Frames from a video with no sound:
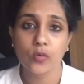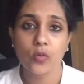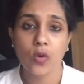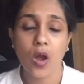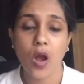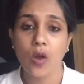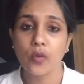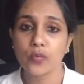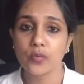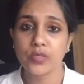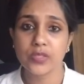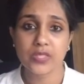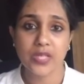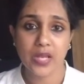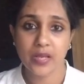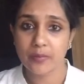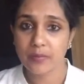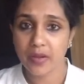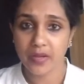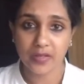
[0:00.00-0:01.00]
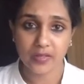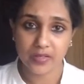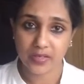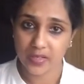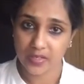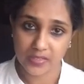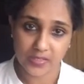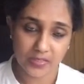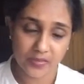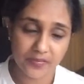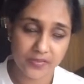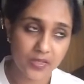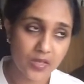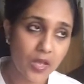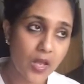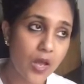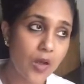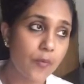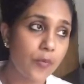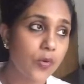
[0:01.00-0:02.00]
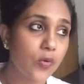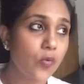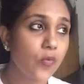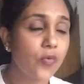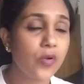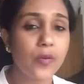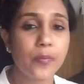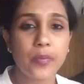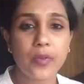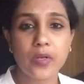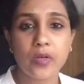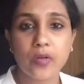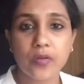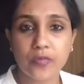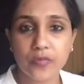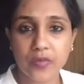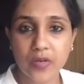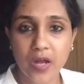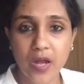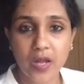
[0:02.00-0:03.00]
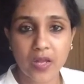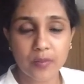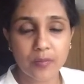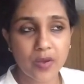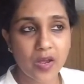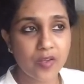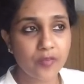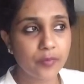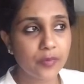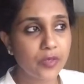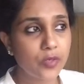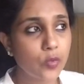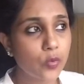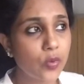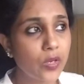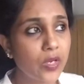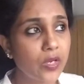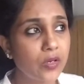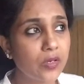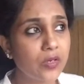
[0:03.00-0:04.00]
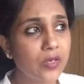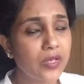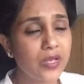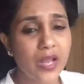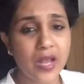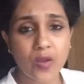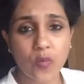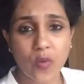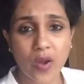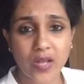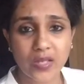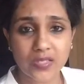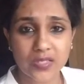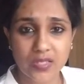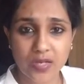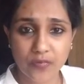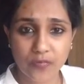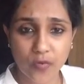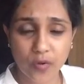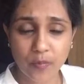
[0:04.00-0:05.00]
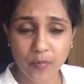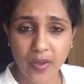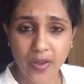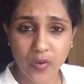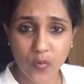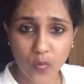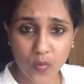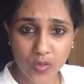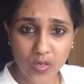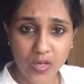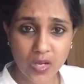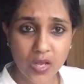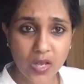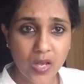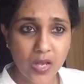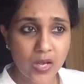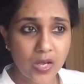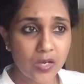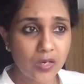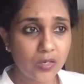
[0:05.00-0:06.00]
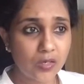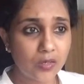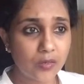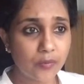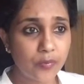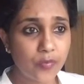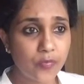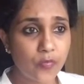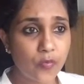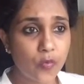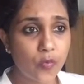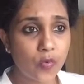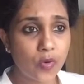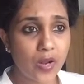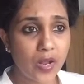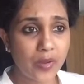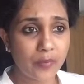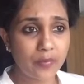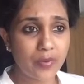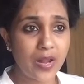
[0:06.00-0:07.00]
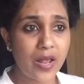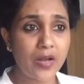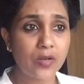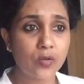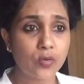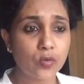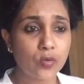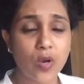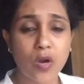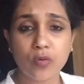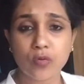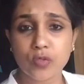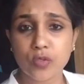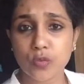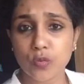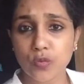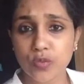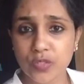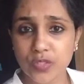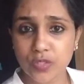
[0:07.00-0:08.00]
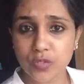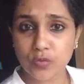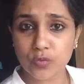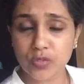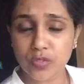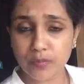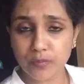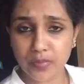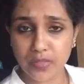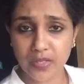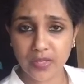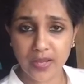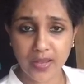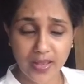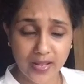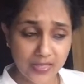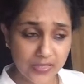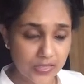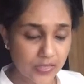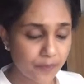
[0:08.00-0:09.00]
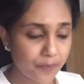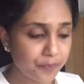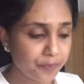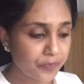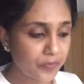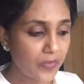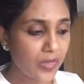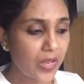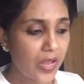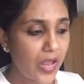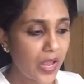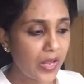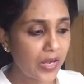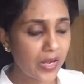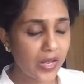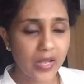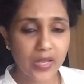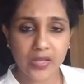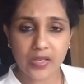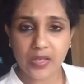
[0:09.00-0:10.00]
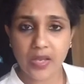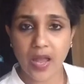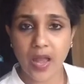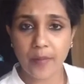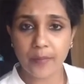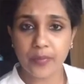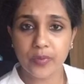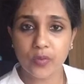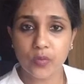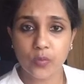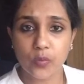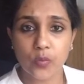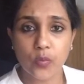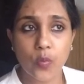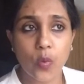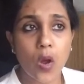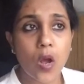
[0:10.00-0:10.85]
how to design my creatives, but over a period of time I've been doing DIY stuff on my own before I plan to outsource it to somebody else. And I happen to